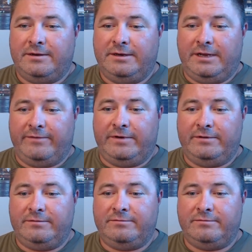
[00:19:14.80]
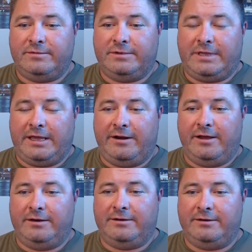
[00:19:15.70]
Devin,
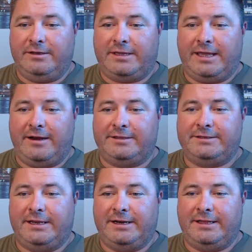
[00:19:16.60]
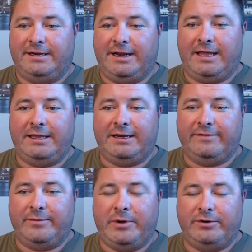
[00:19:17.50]
you cannot say anything
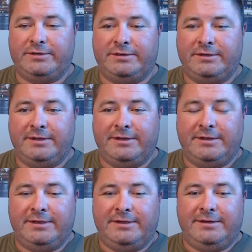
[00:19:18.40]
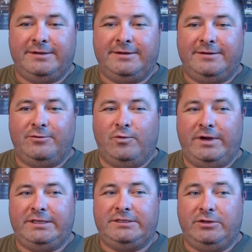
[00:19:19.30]
negative about what
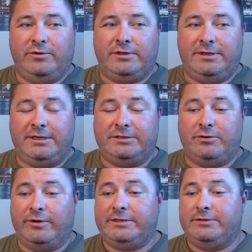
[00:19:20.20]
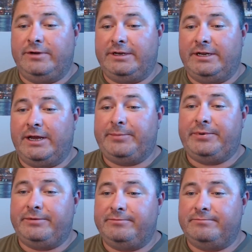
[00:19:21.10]
he's doing. He's going to end up
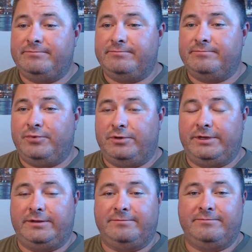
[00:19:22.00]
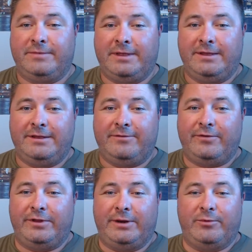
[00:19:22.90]
pulling for
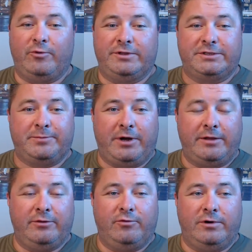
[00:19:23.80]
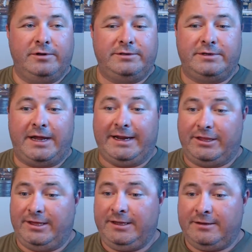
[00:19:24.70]
the #1 spot in the world, I
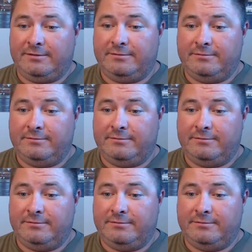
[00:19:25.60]
think.